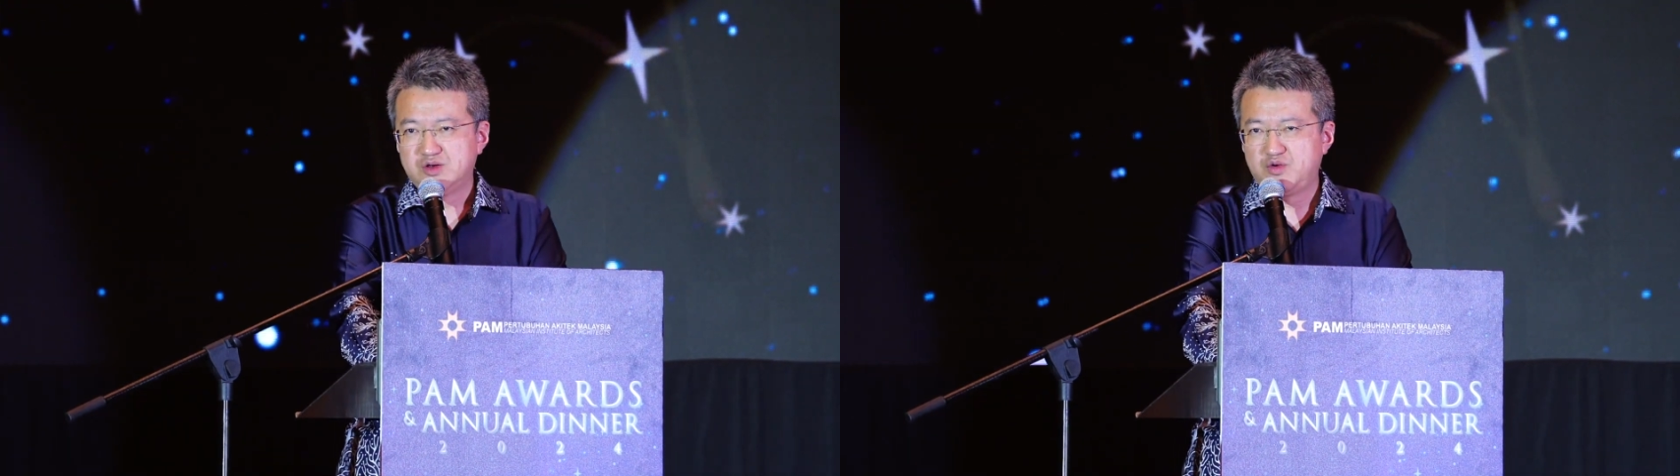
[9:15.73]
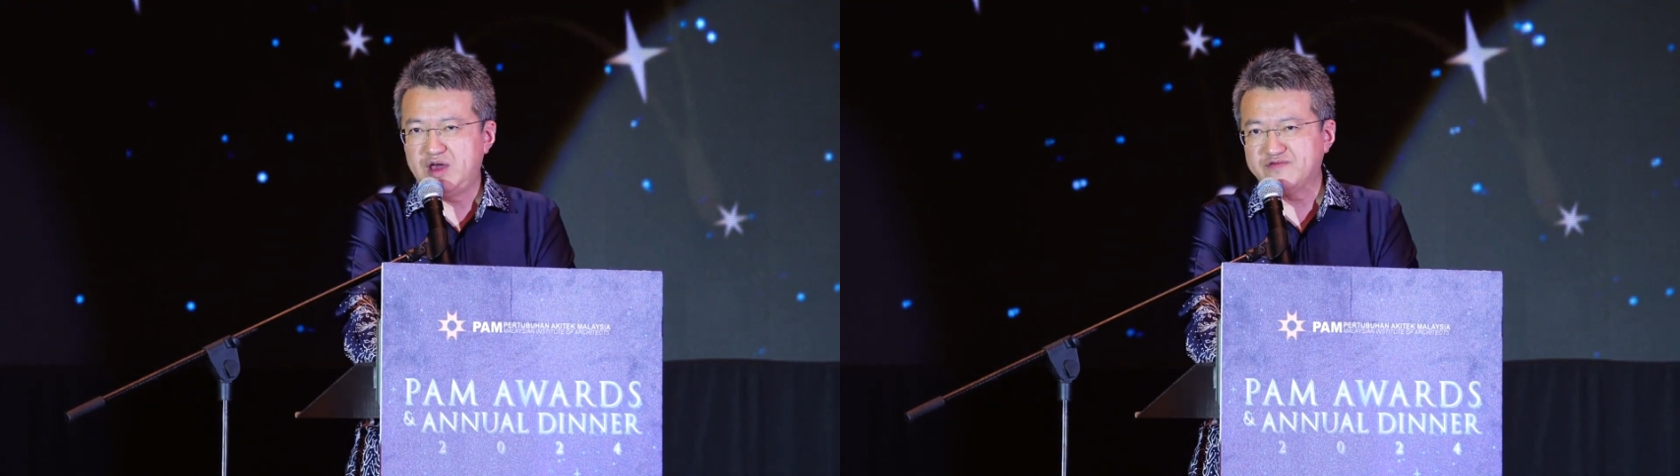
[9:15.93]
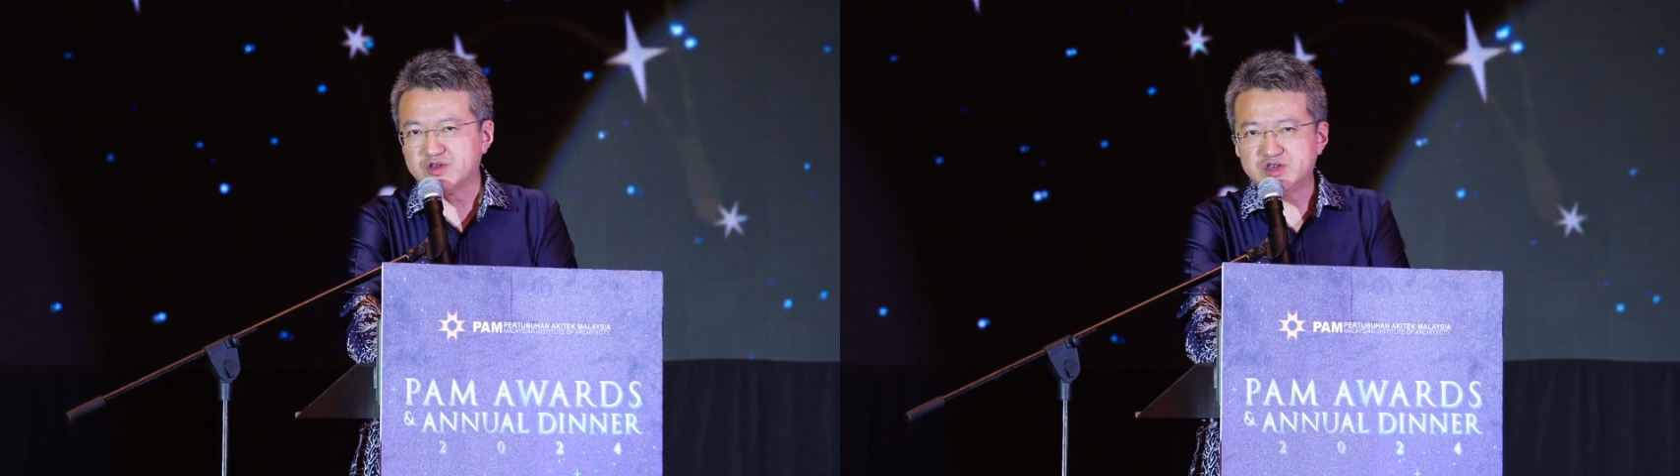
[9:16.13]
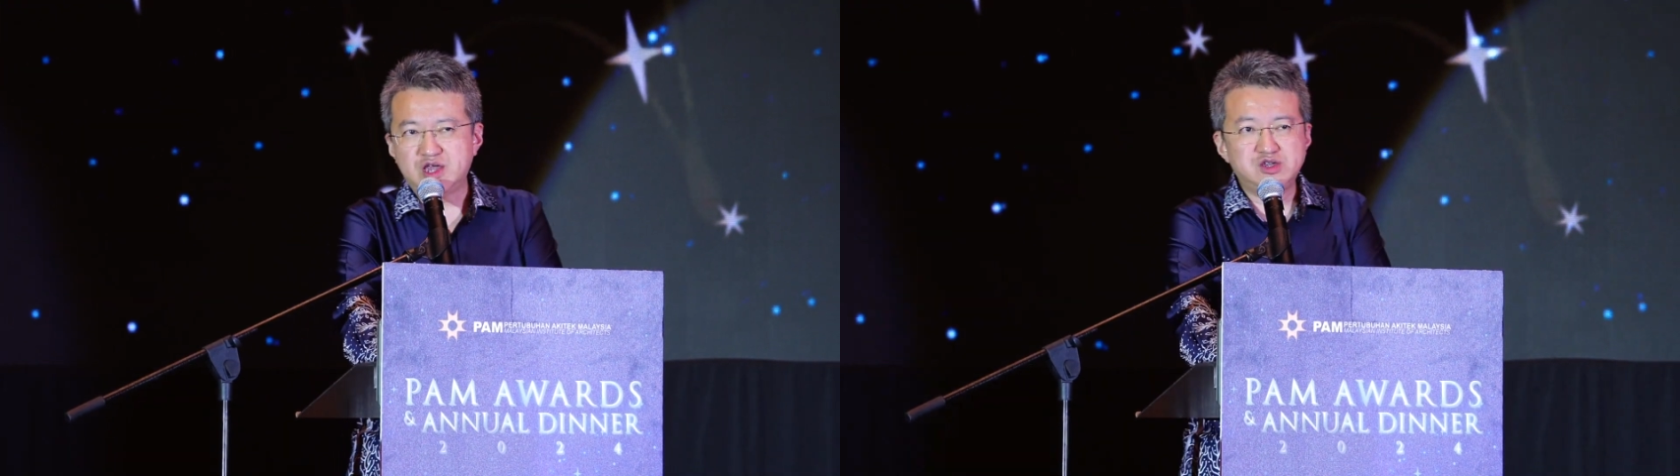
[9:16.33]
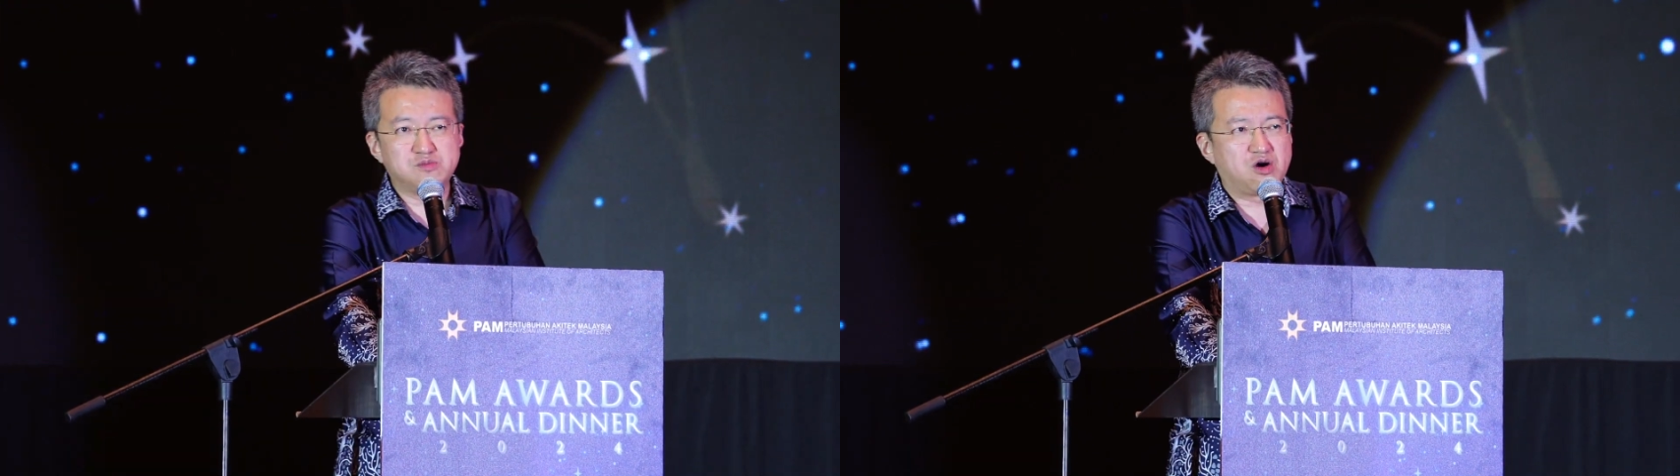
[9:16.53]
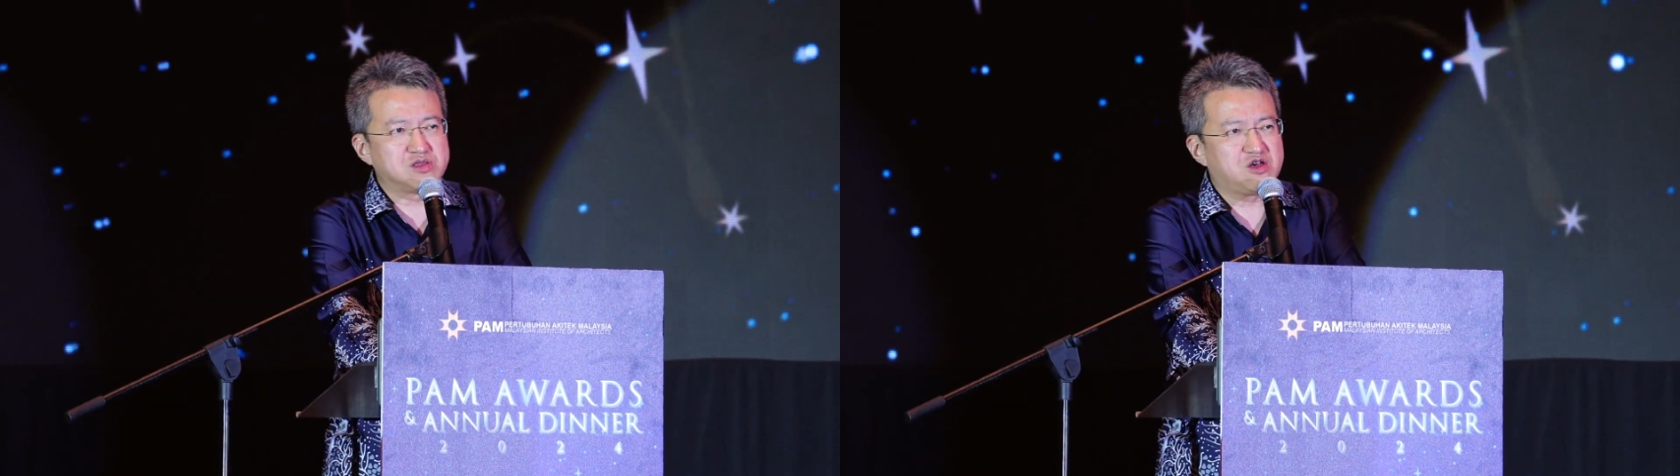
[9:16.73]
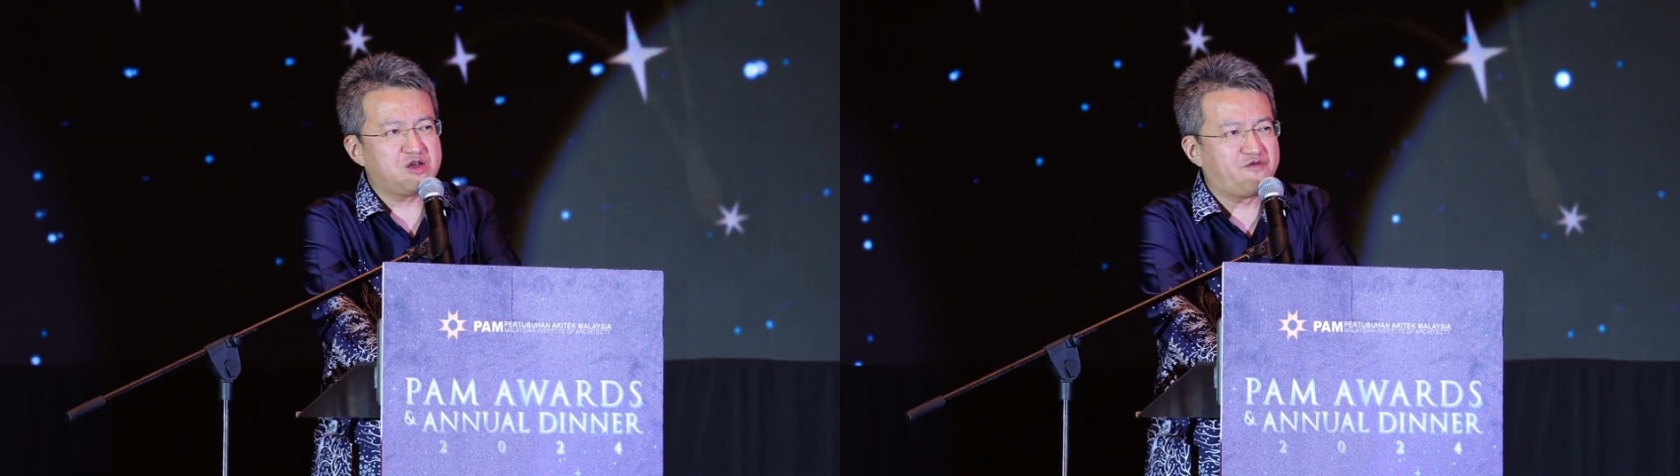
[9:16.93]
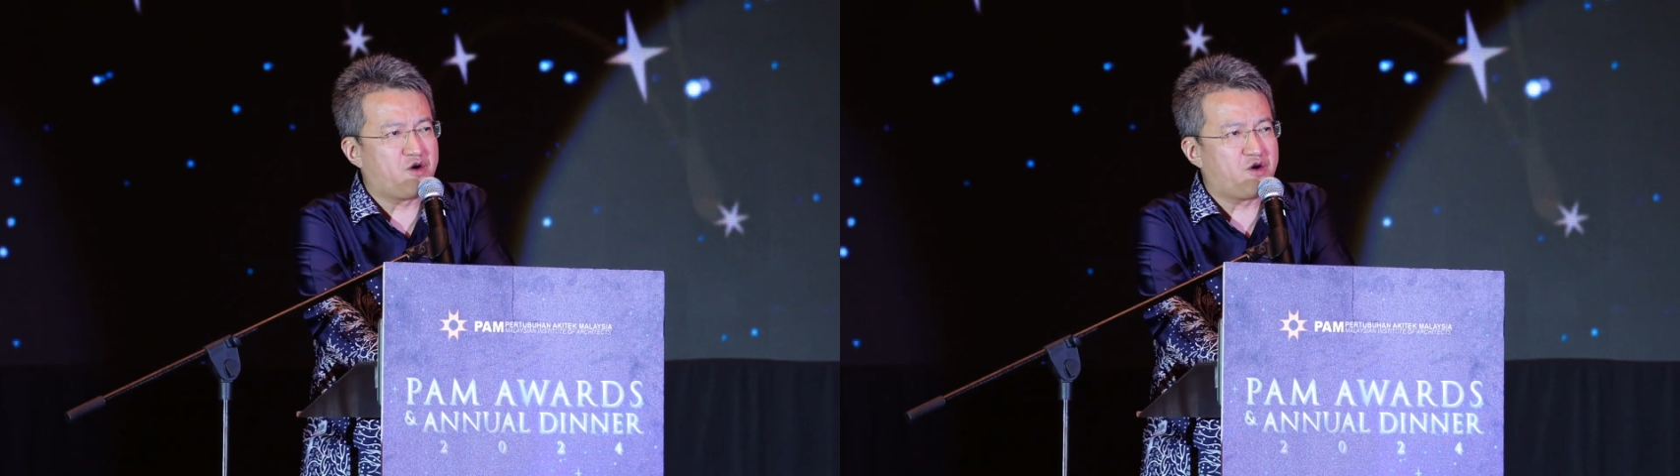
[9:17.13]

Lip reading: We have to change the model